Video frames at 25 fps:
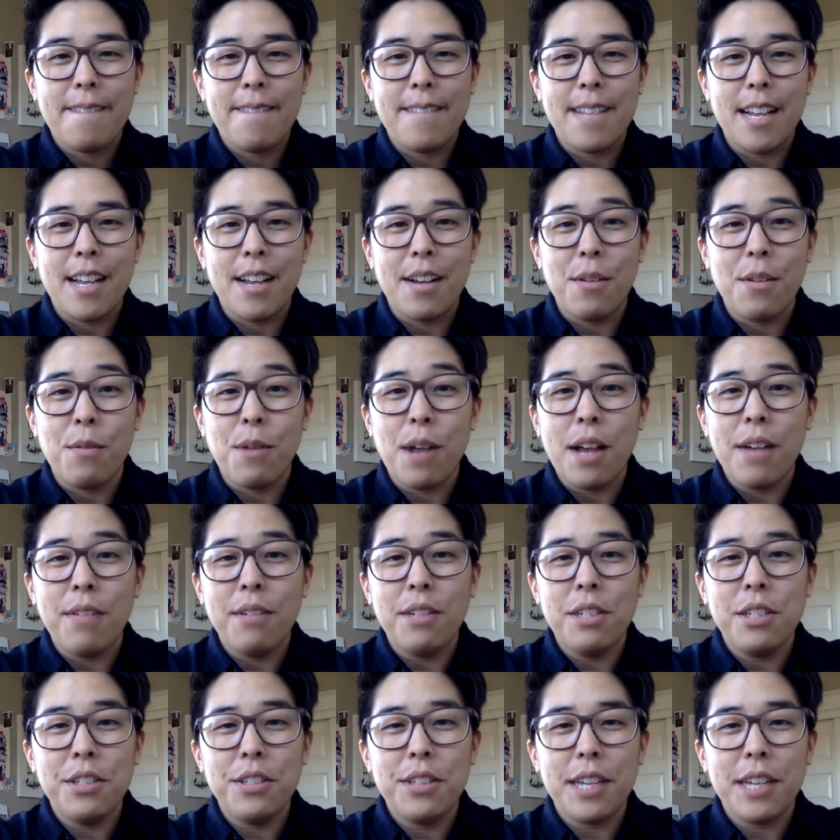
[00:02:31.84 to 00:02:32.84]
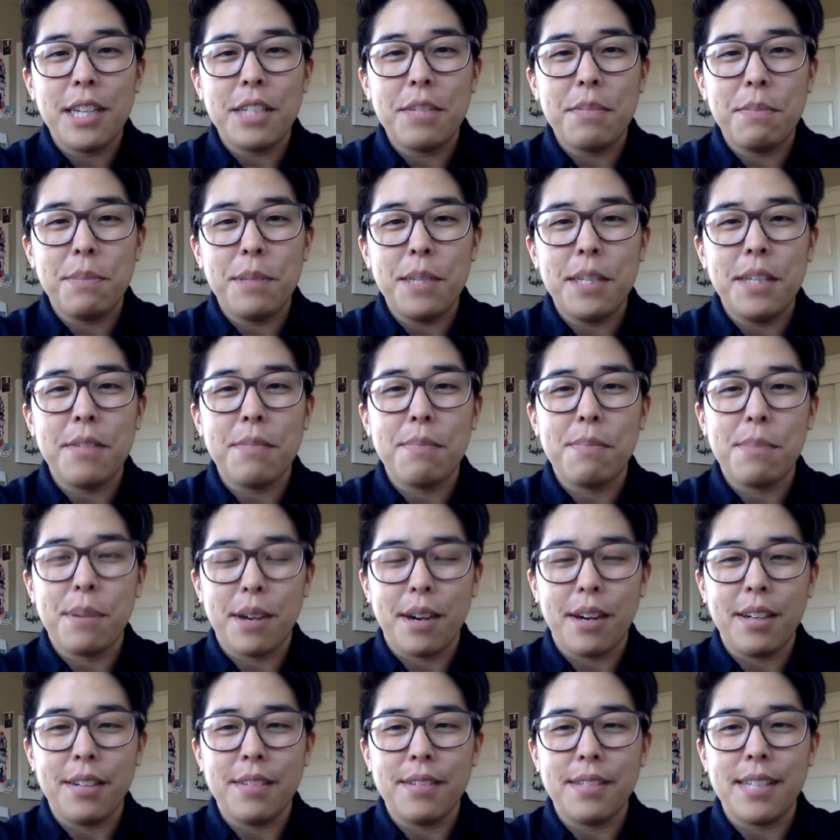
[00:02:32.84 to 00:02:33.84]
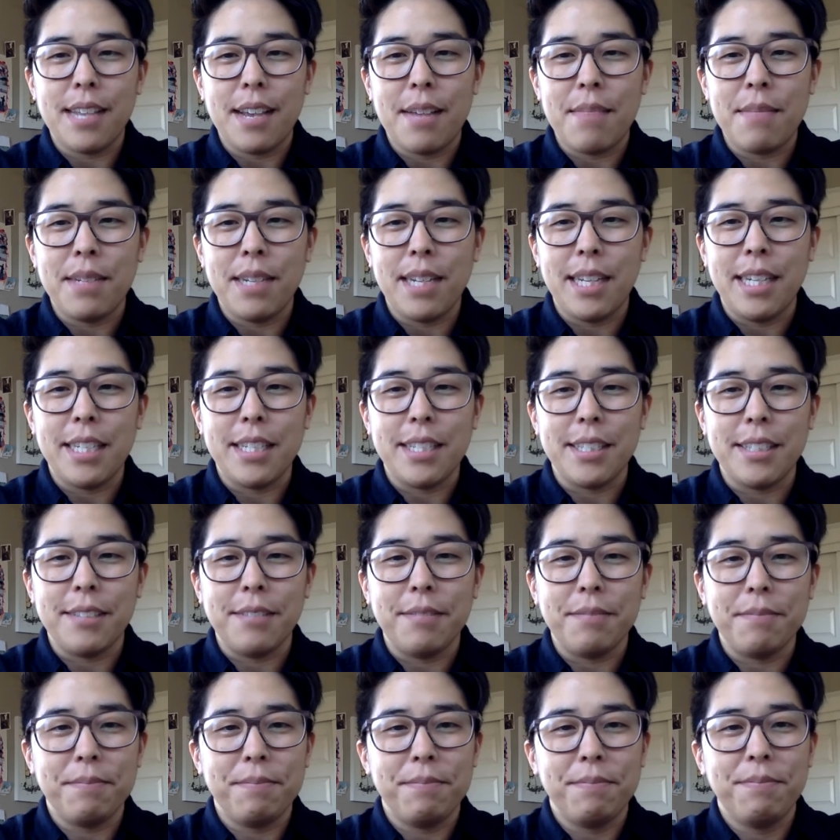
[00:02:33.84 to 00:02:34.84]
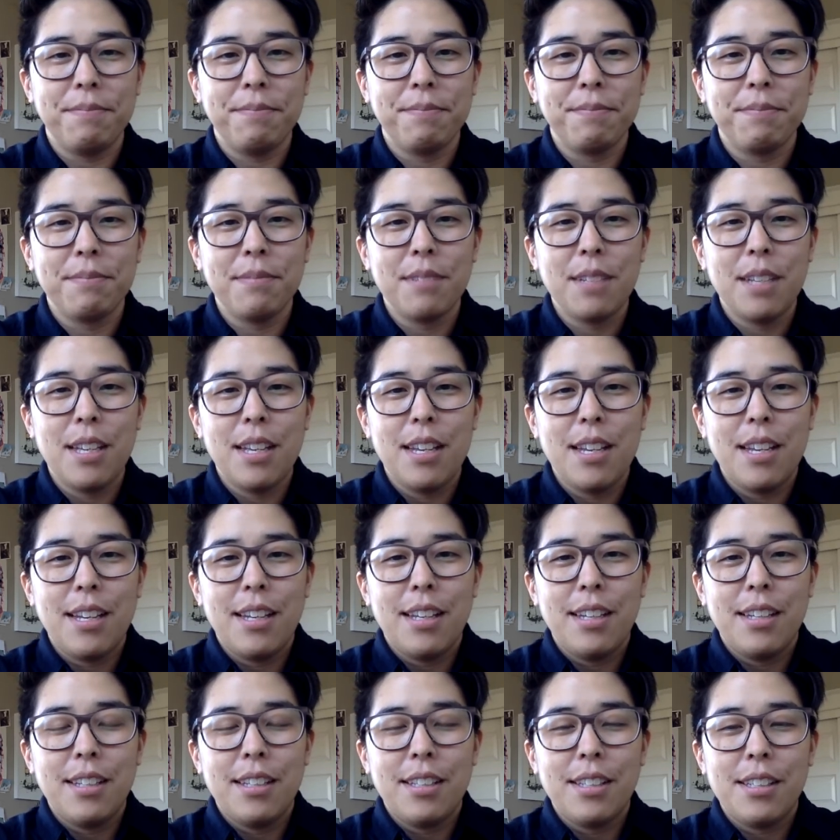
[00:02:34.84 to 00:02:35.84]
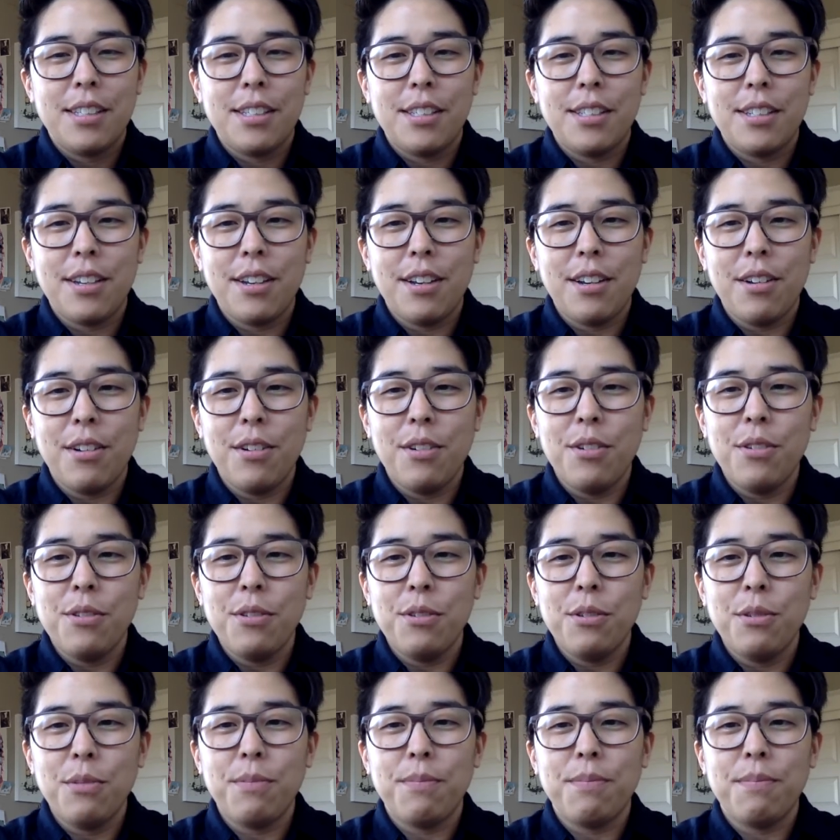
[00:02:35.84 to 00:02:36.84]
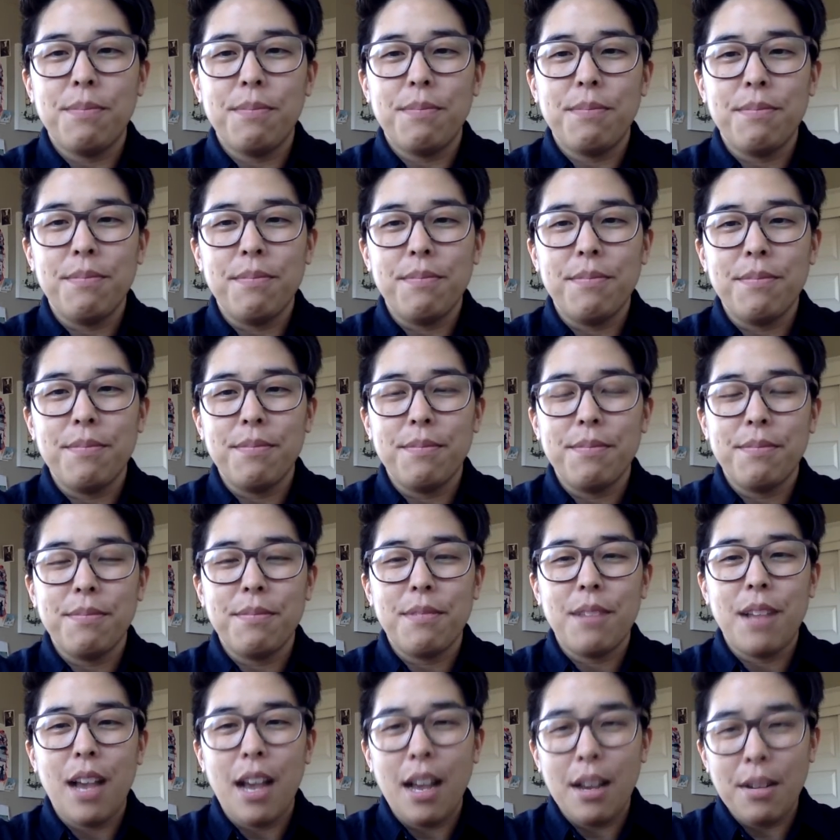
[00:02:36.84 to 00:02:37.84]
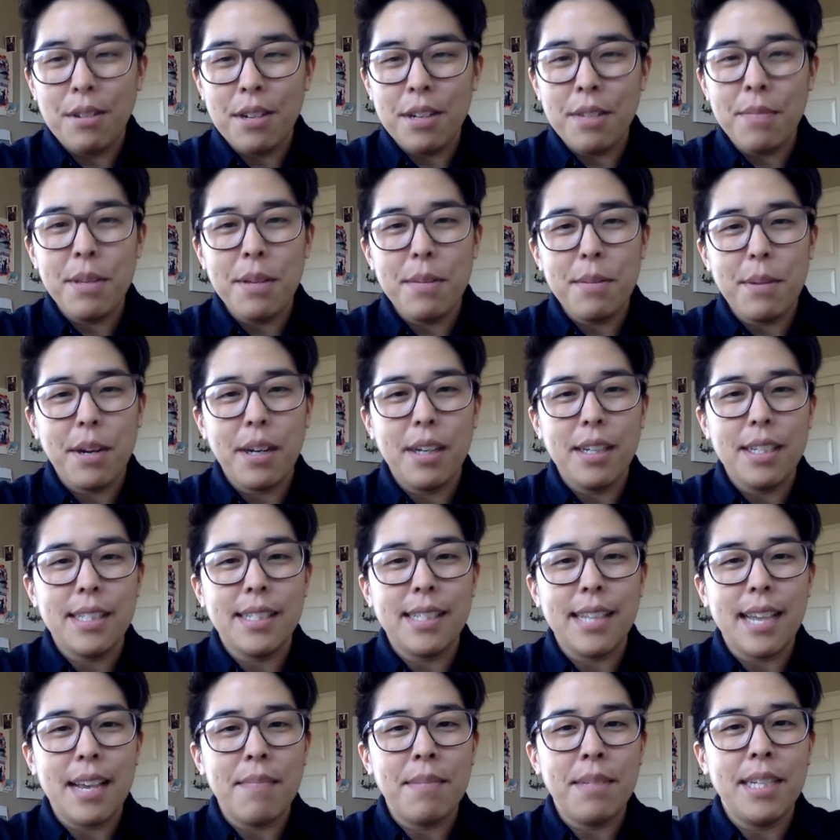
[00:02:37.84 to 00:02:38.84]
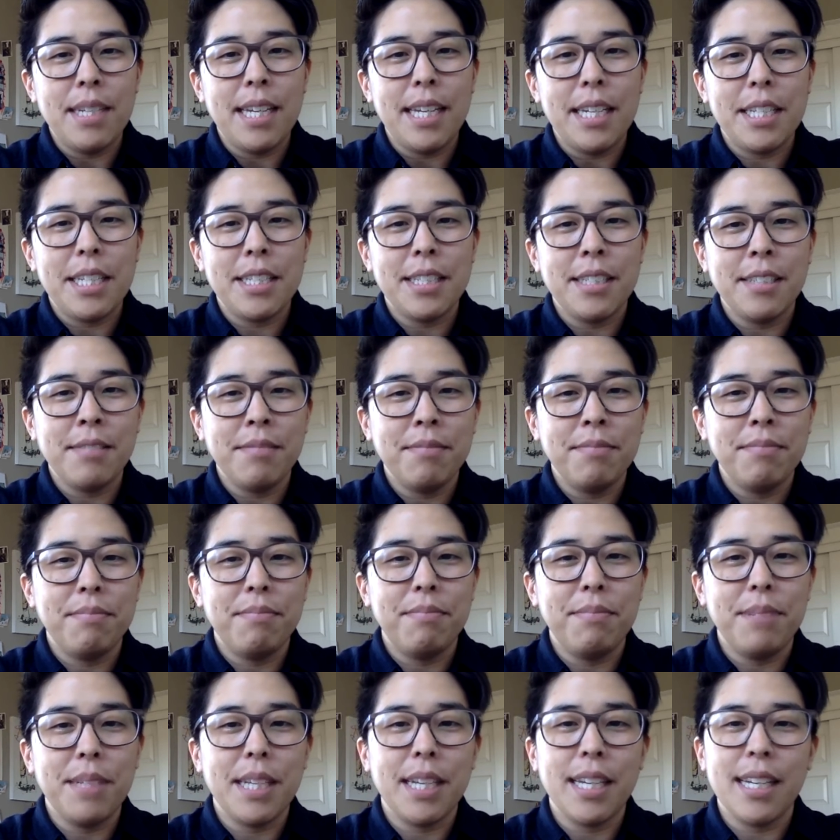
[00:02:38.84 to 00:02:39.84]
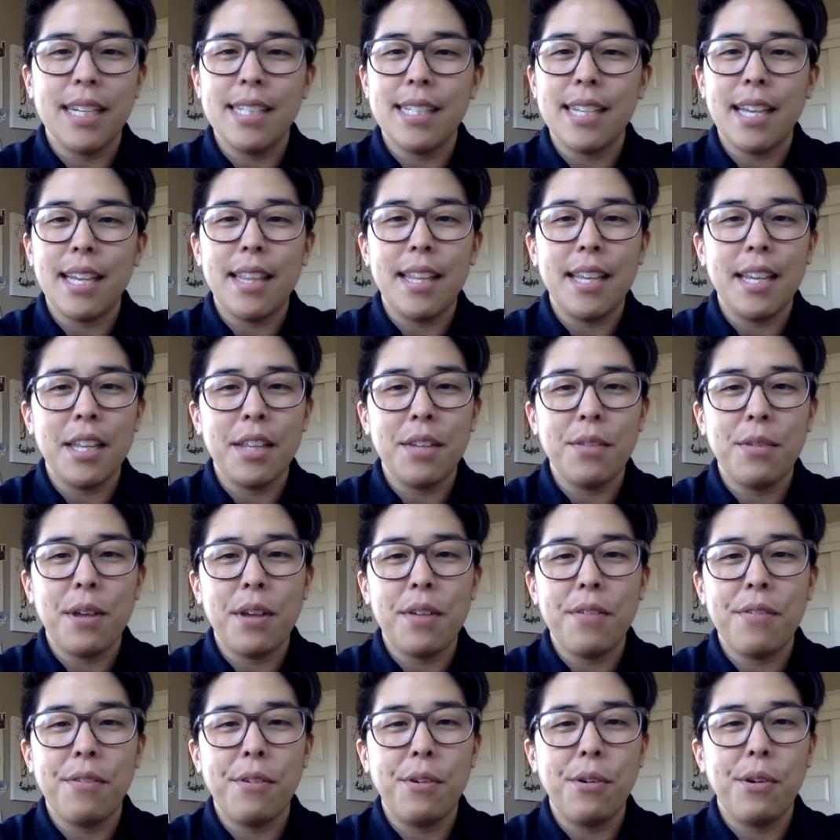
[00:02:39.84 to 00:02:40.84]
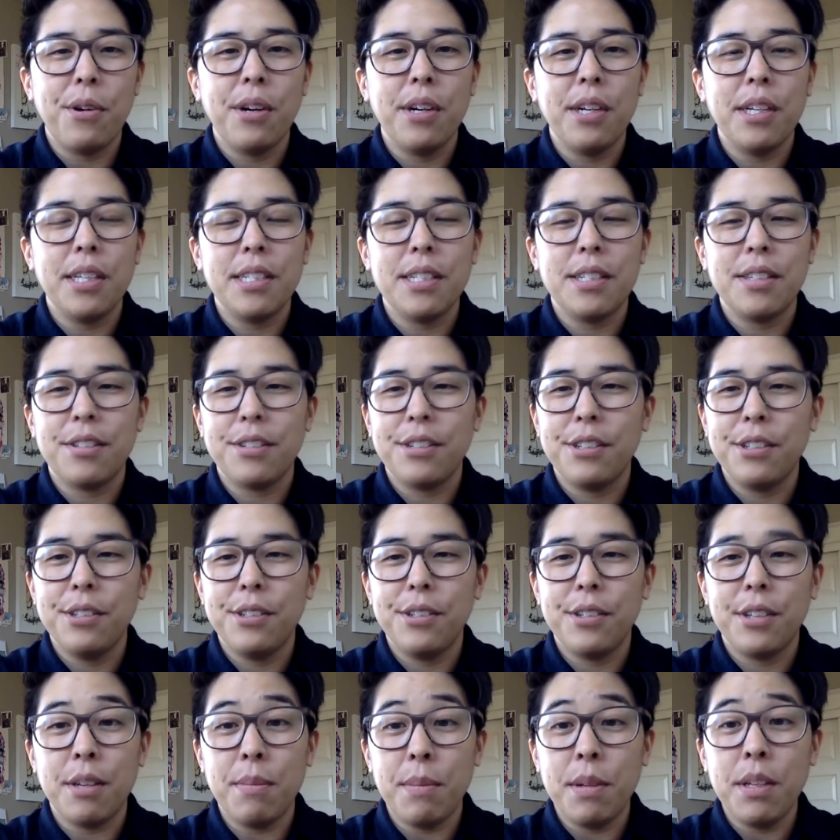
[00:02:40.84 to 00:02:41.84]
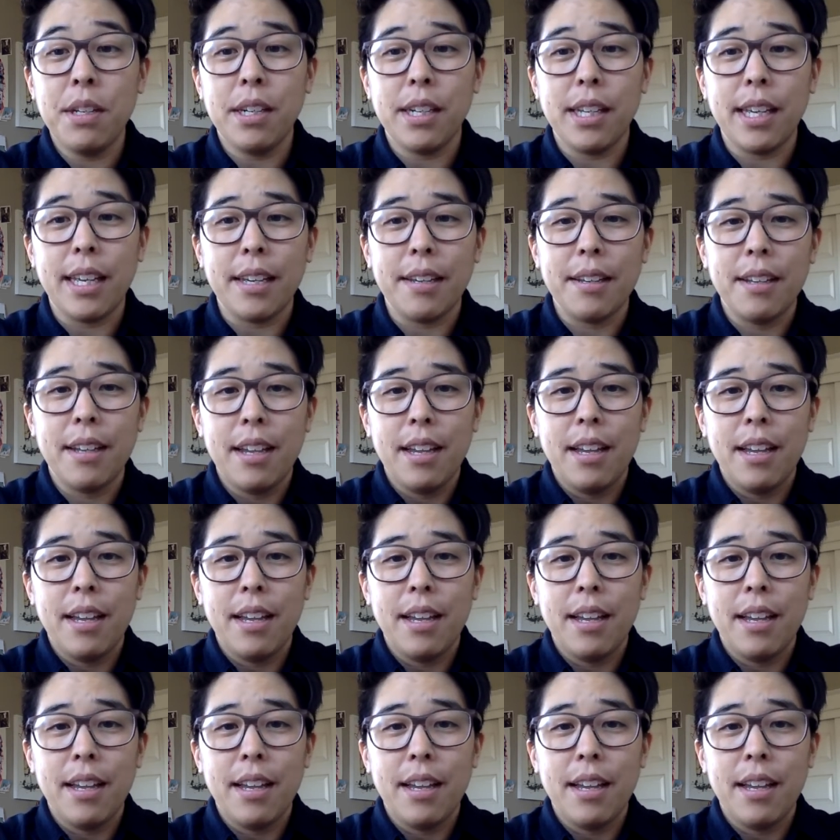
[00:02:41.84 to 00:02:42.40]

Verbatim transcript: Uh, why would you like to be a part of Salmon Nation? So, I want to be a part of Salmon Nation because I think the way forward is through community.